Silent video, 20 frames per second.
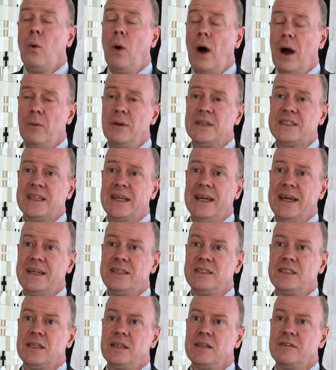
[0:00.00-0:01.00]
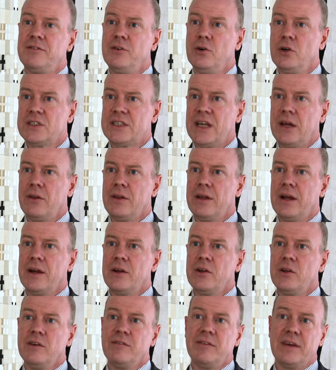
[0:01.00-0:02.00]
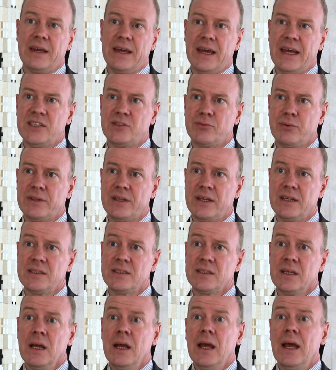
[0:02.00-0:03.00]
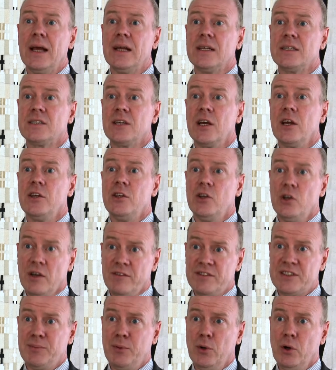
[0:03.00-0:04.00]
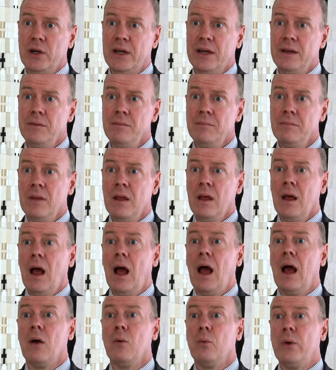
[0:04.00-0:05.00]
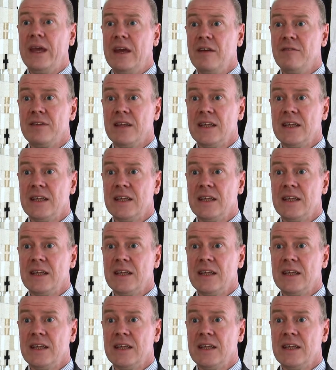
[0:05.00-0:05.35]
What I would say to the folks out there who have engaged with us is you have spoken, uh, we have